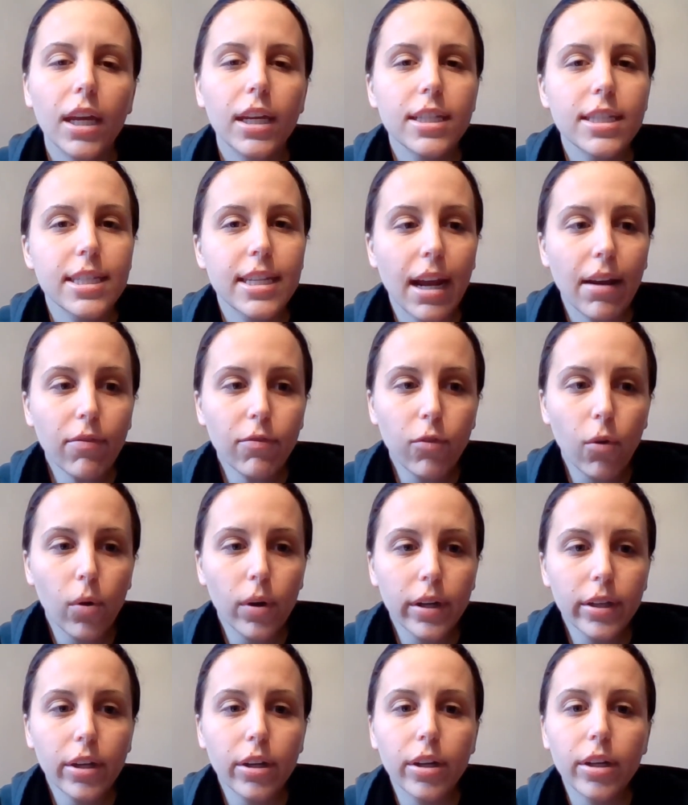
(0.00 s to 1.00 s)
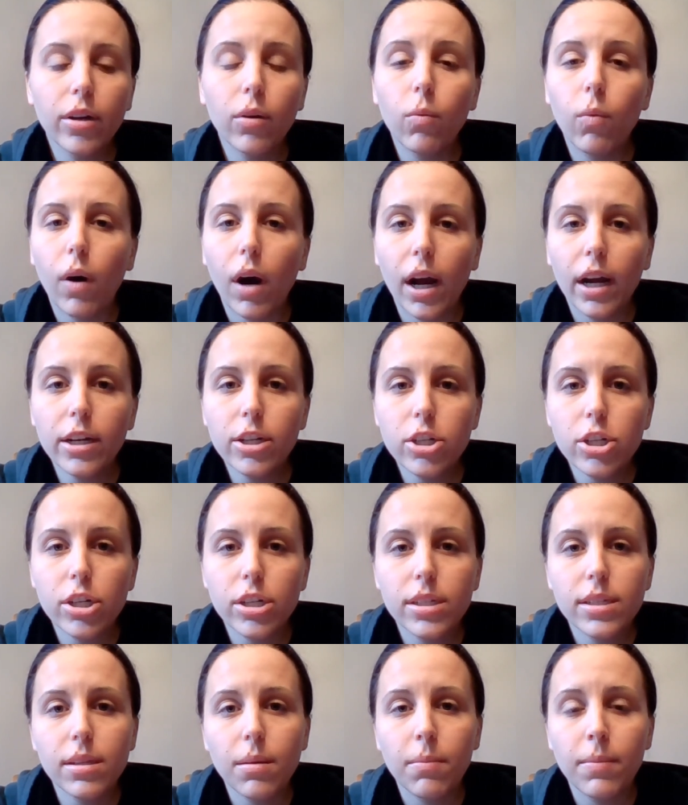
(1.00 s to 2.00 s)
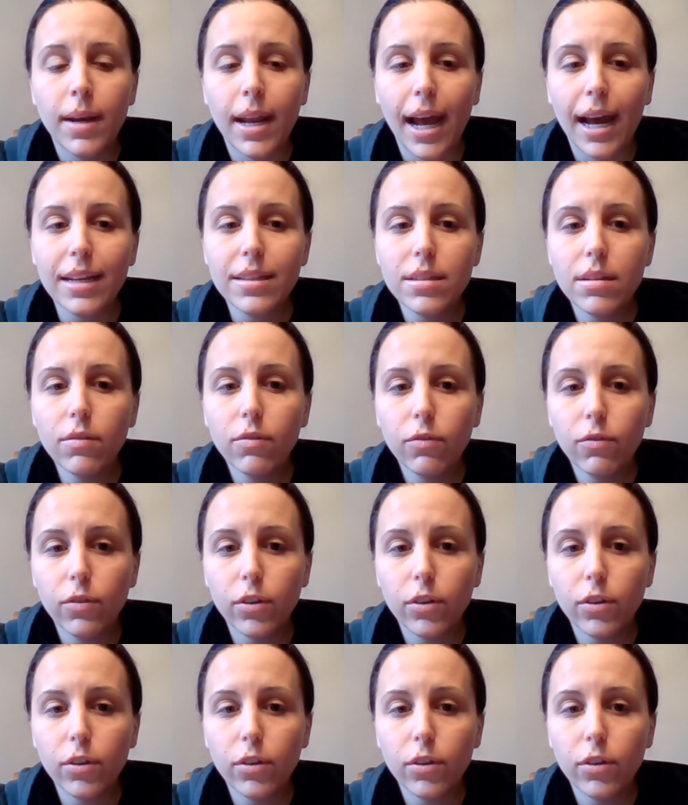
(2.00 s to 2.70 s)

Step 4, you're going to watch some NASA